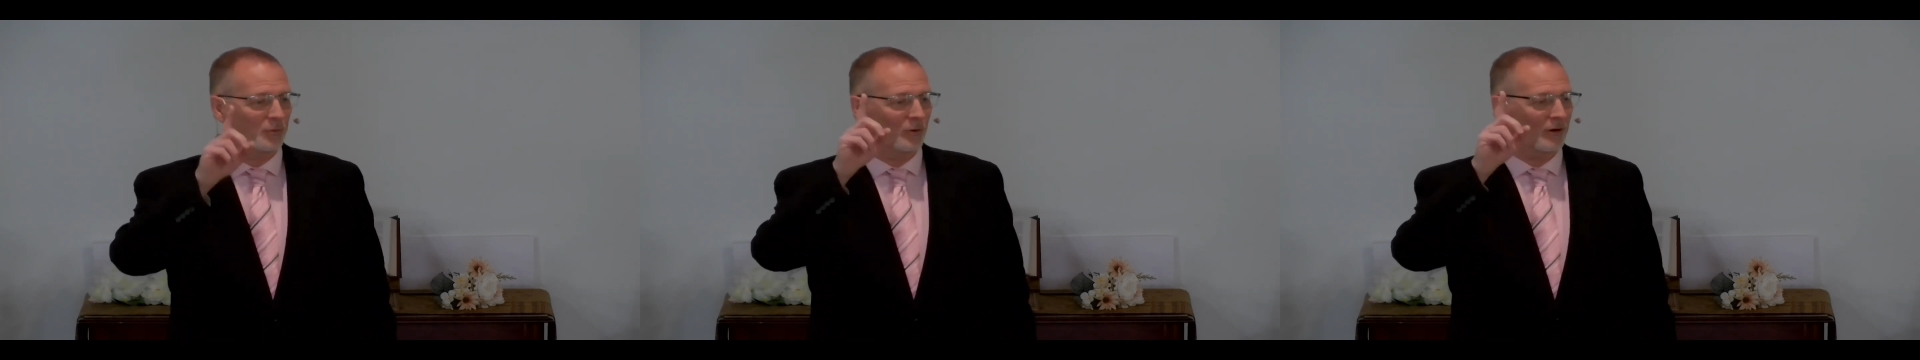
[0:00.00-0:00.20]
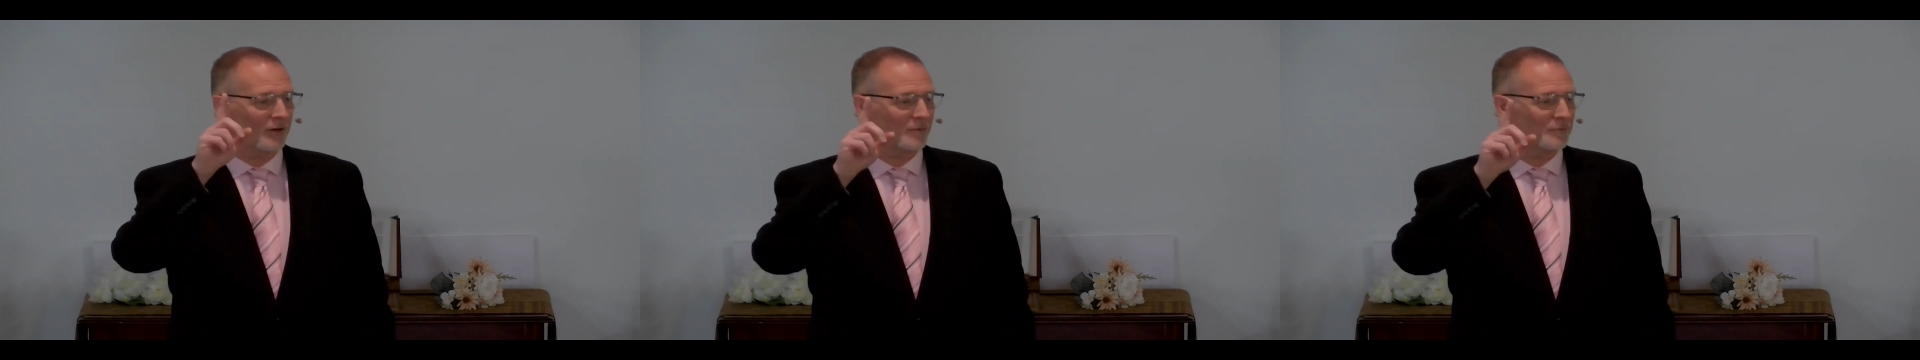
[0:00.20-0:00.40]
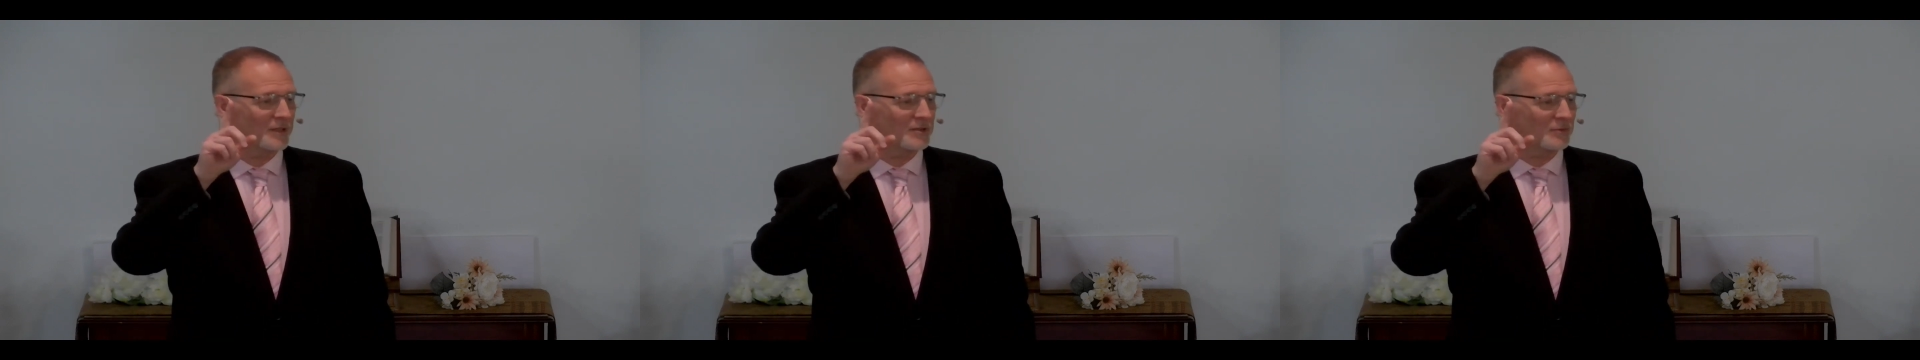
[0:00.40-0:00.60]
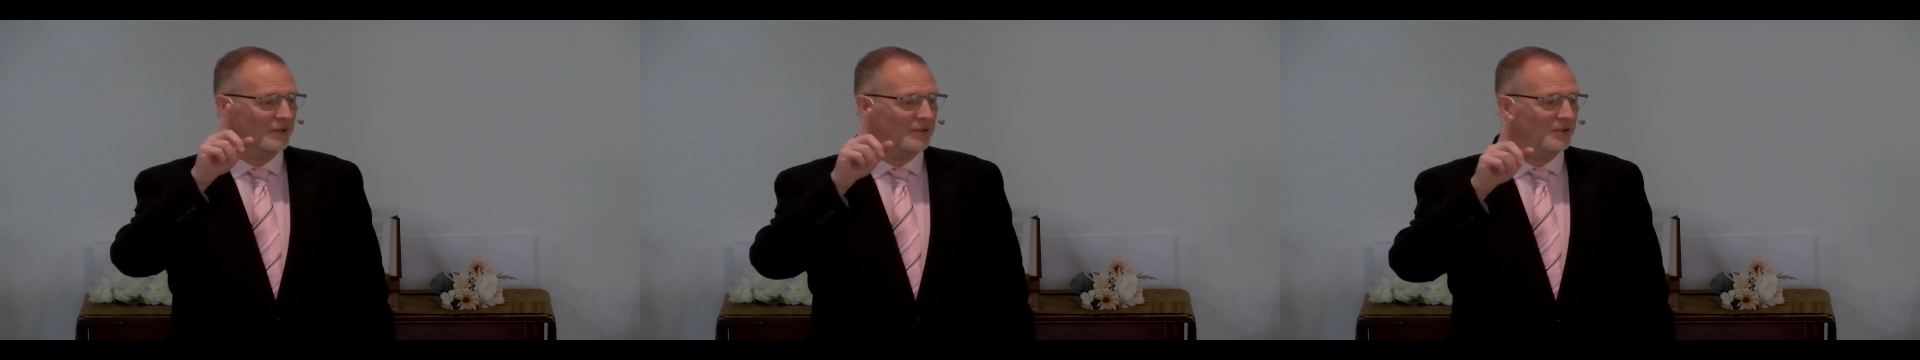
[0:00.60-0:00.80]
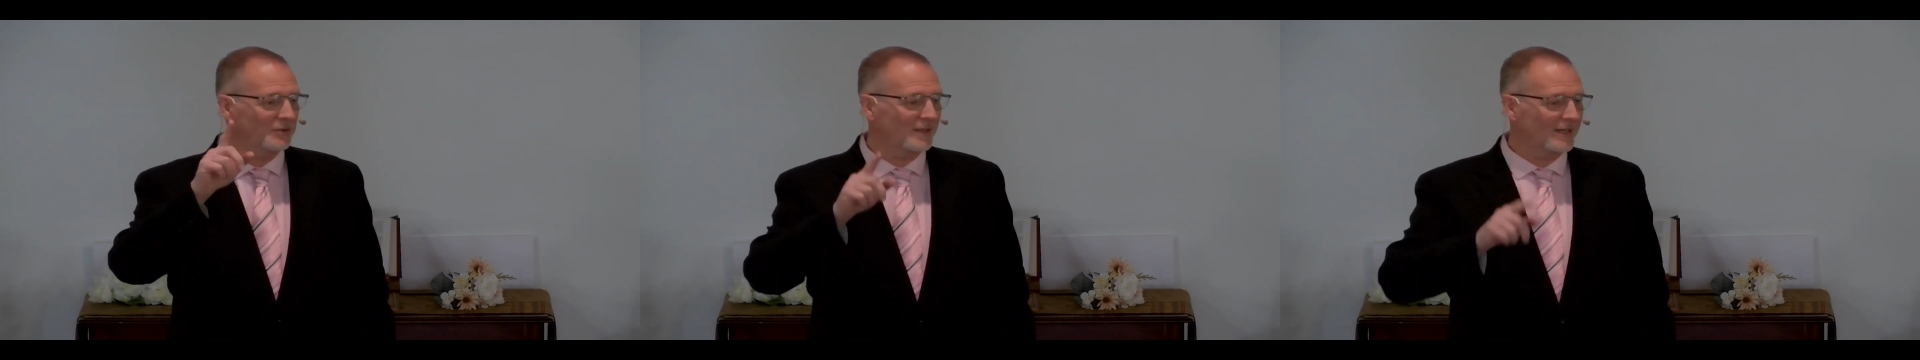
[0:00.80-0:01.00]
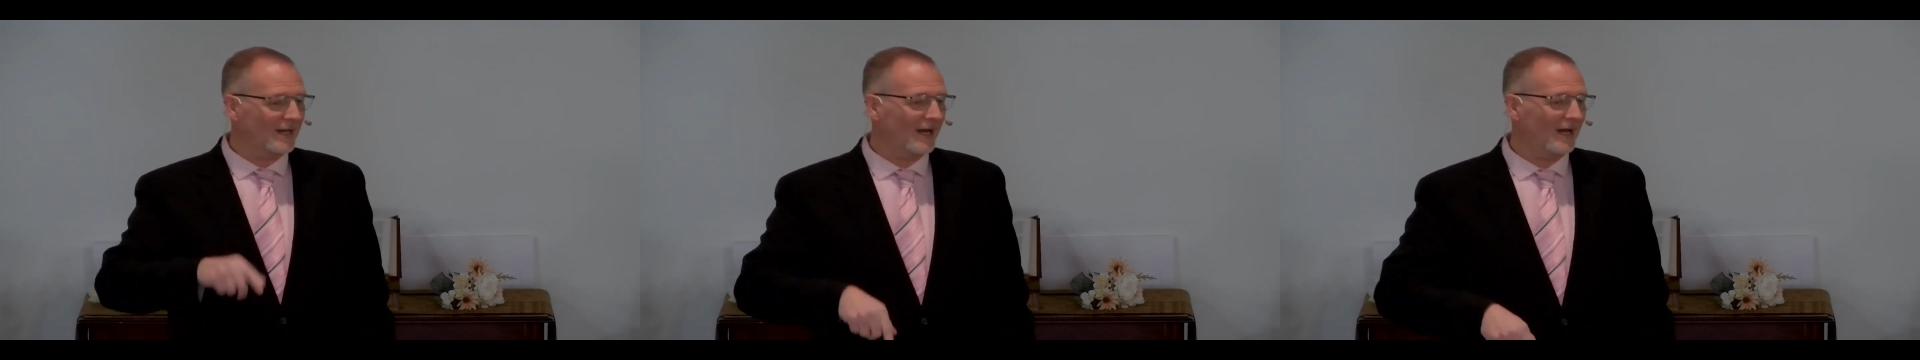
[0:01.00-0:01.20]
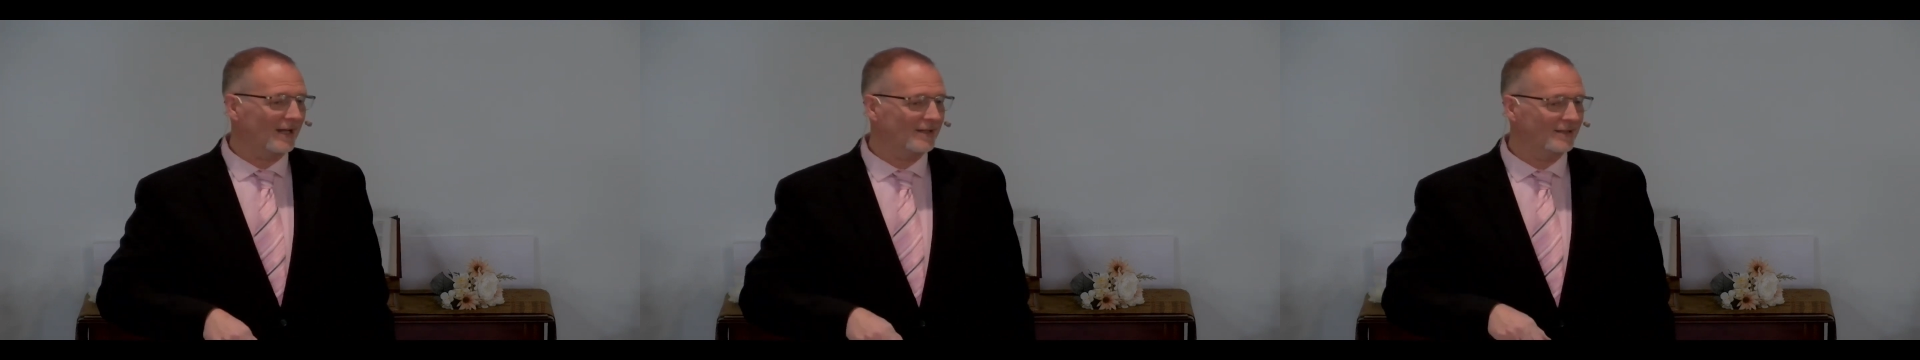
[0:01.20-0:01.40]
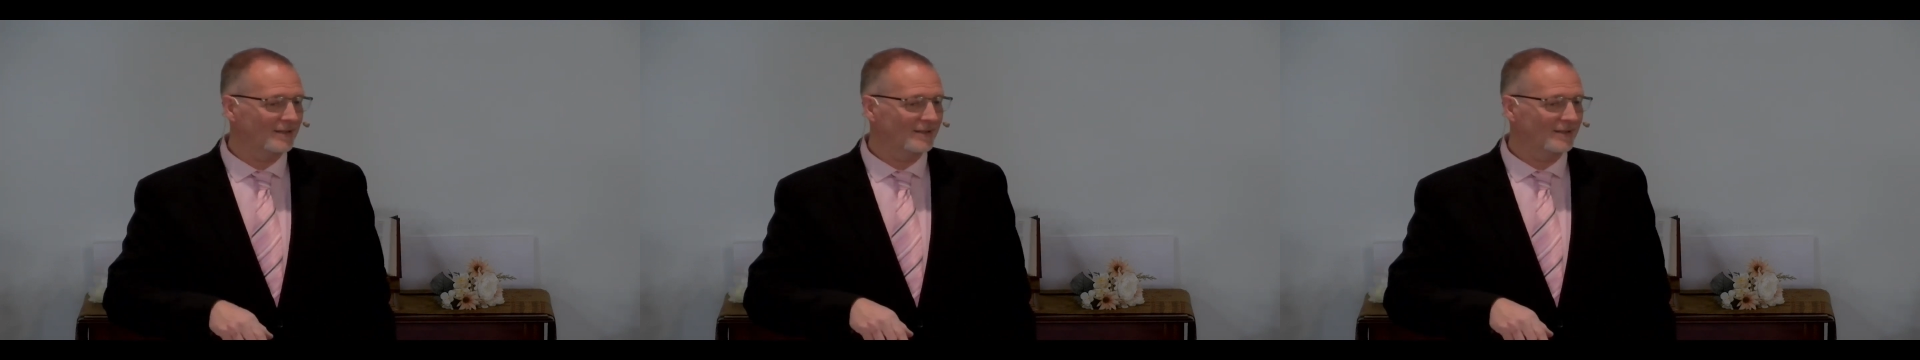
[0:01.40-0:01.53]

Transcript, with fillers: work between you and God,